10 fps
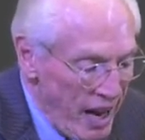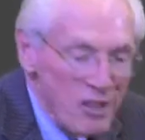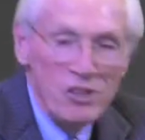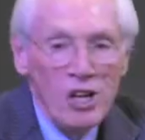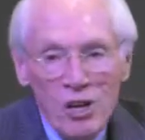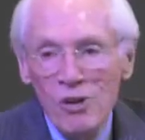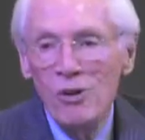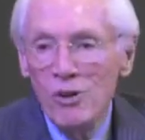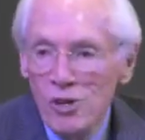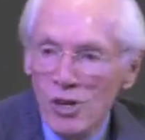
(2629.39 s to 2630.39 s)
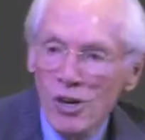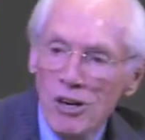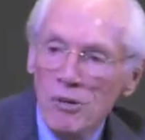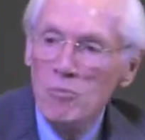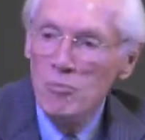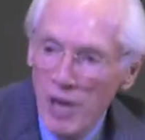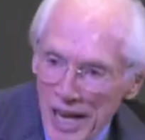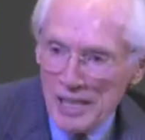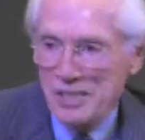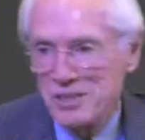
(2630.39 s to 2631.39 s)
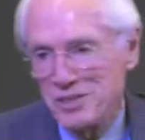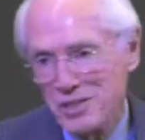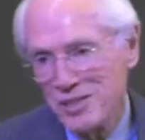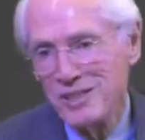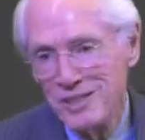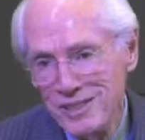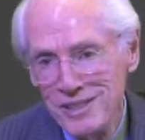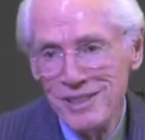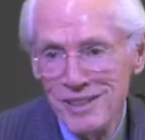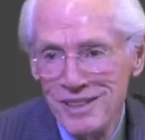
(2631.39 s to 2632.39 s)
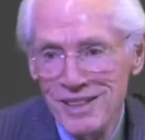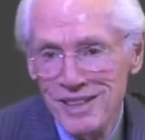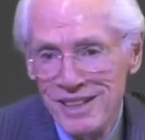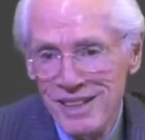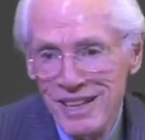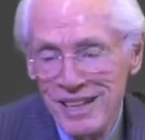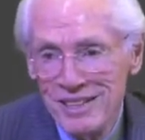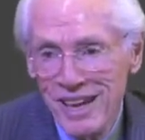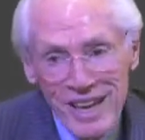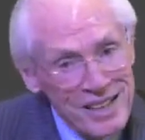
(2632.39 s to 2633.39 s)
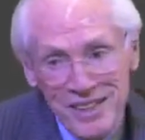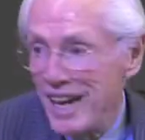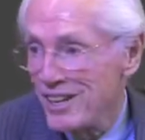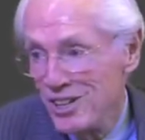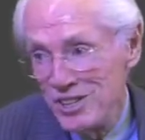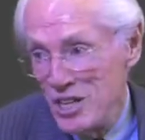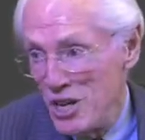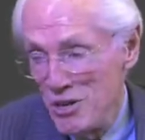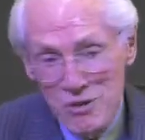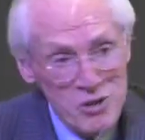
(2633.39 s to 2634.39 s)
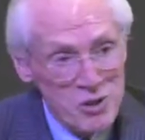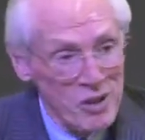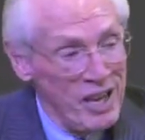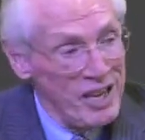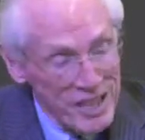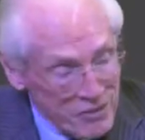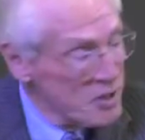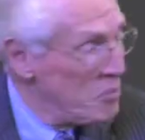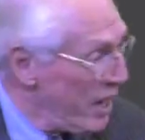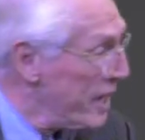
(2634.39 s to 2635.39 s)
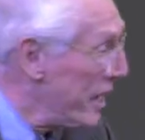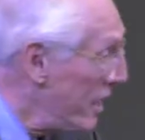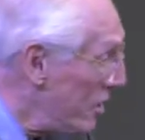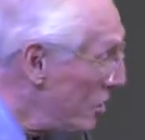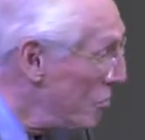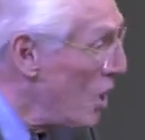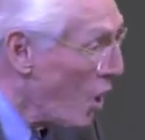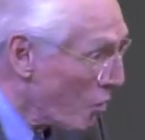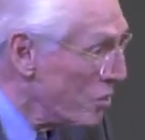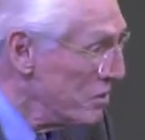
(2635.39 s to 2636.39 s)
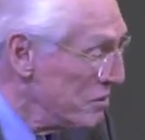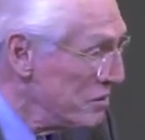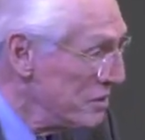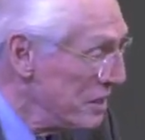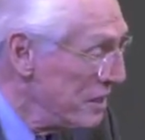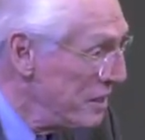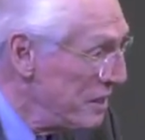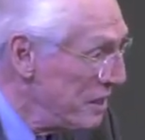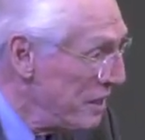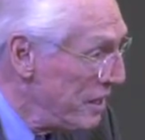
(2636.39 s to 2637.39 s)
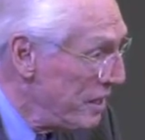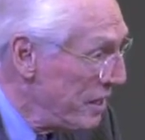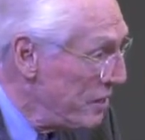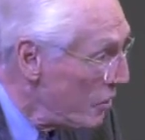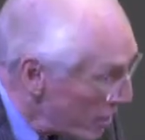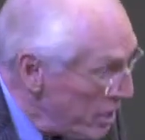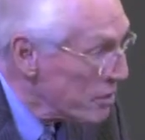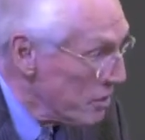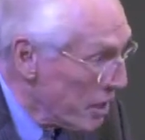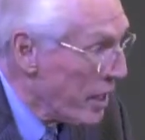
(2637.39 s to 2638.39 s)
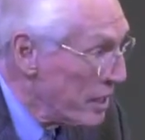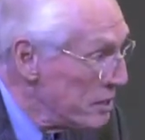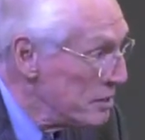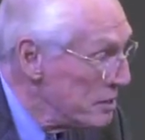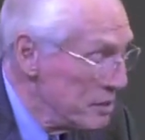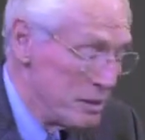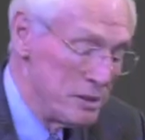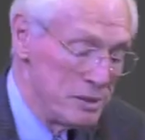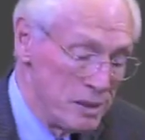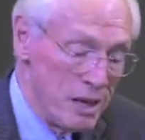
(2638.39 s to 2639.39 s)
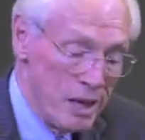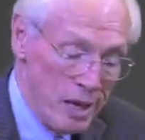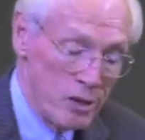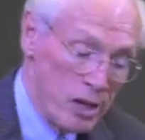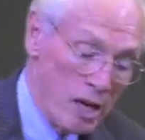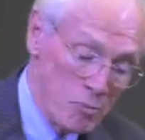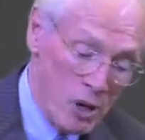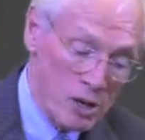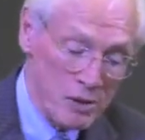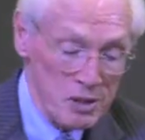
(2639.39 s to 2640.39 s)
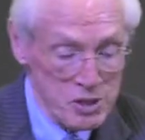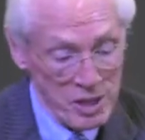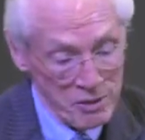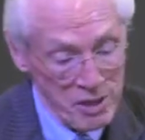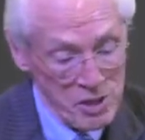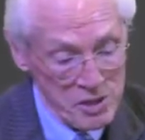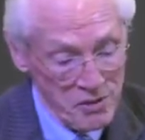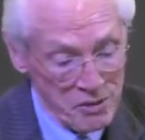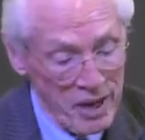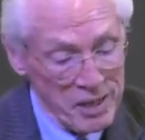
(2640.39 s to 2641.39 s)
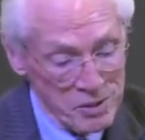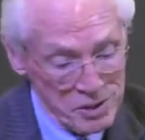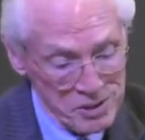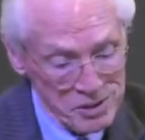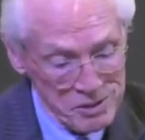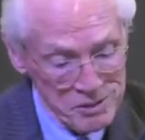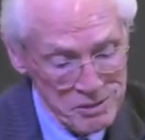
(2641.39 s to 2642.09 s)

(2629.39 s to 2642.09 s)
And do your best to get that good news to everybody you know. If you're here tonight and are not part of the generation of the righteous,